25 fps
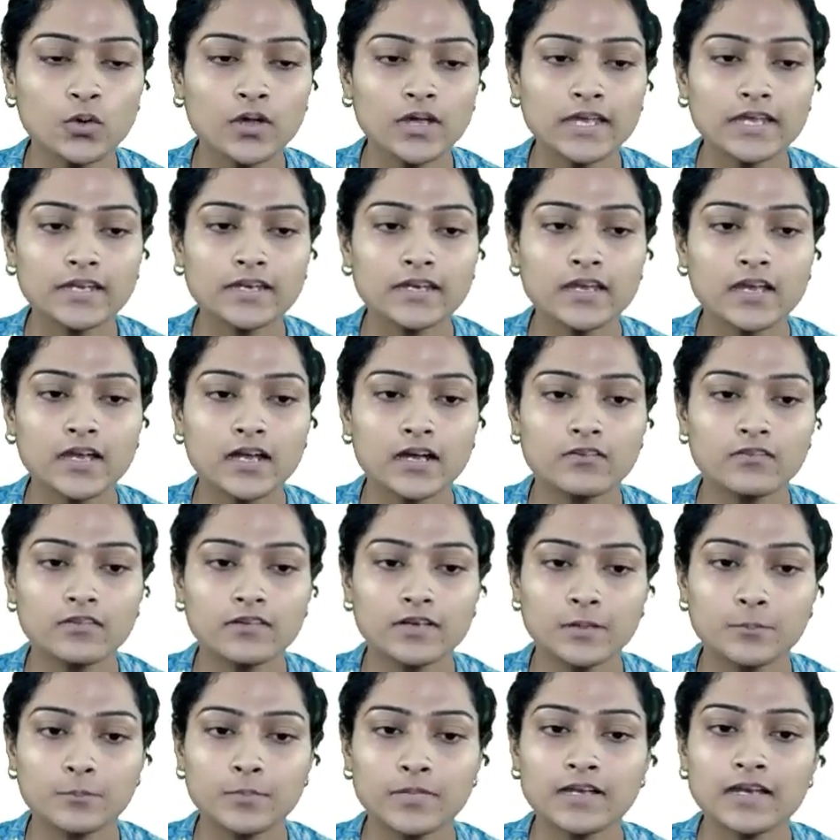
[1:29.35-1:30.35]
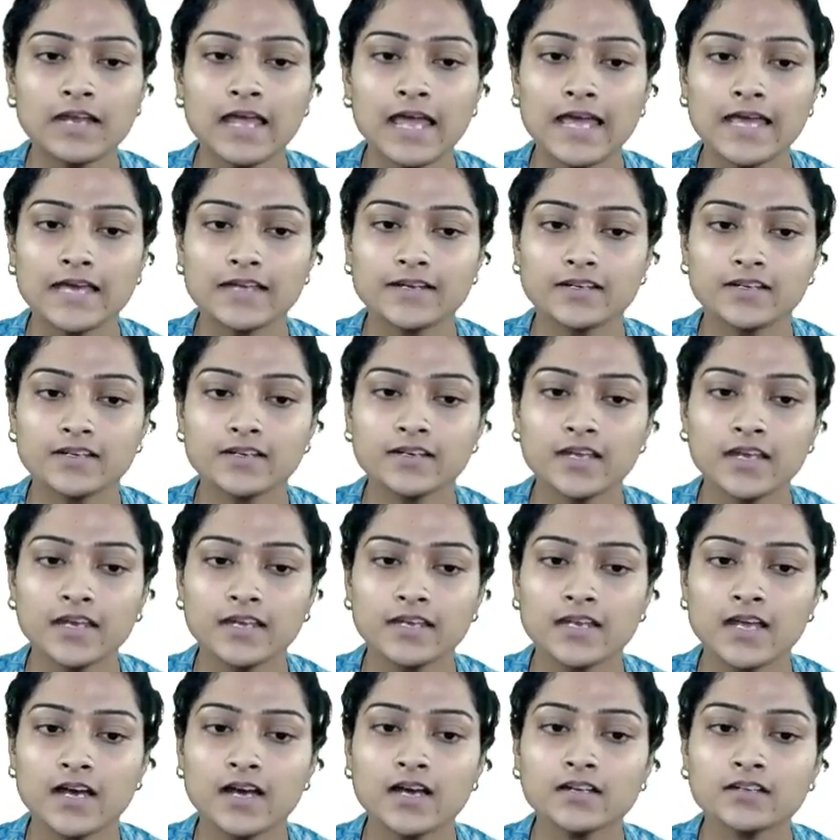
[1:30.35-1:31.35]
irrecoverable error
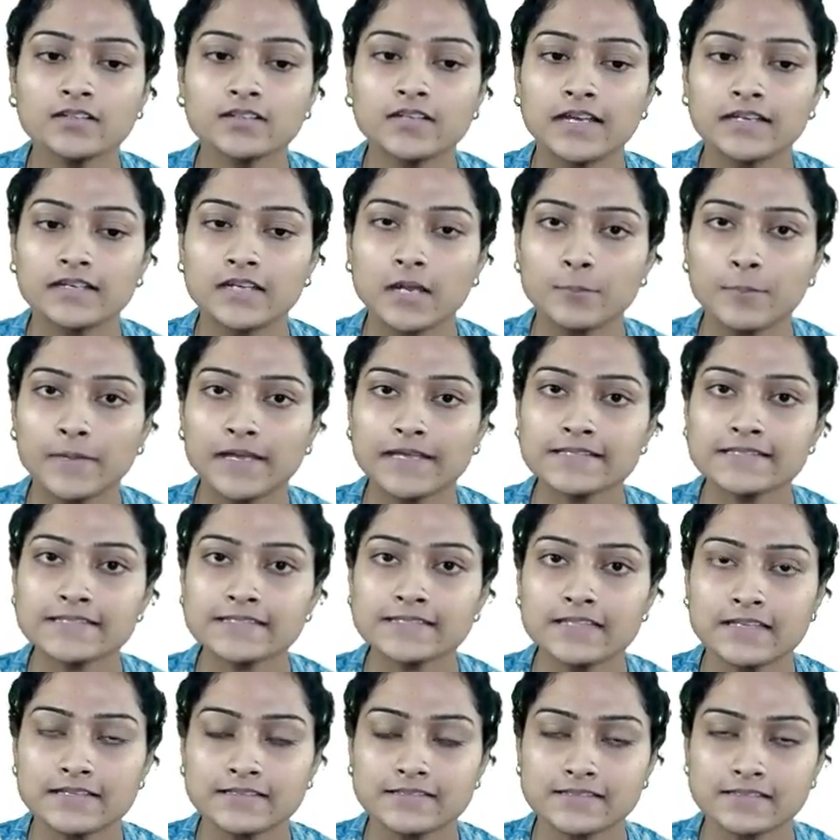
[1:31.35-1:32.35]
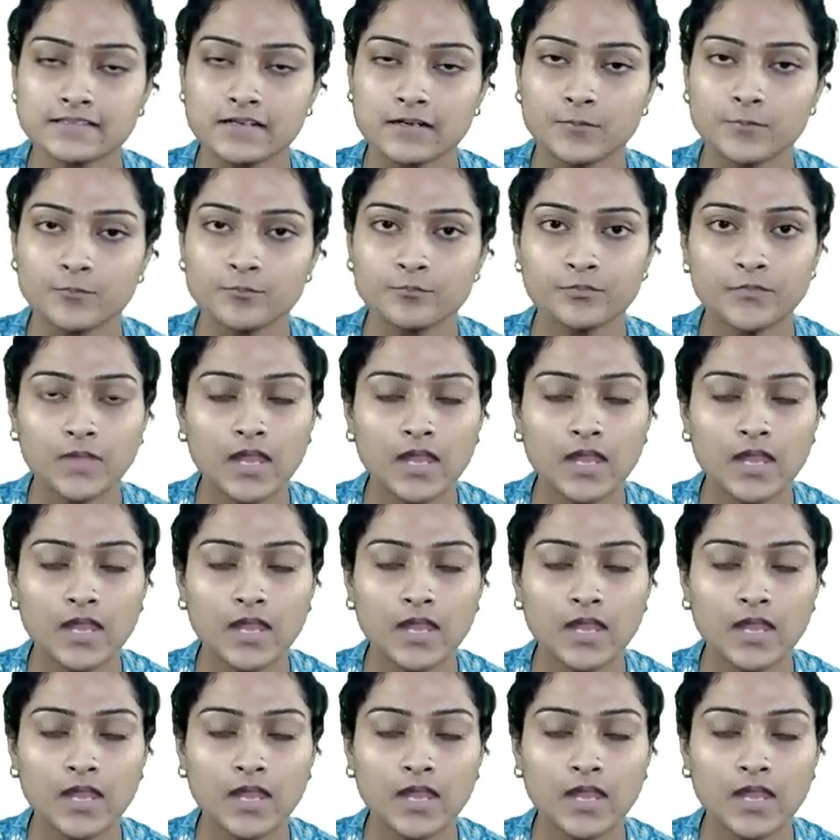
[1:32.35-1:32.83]
in a database system.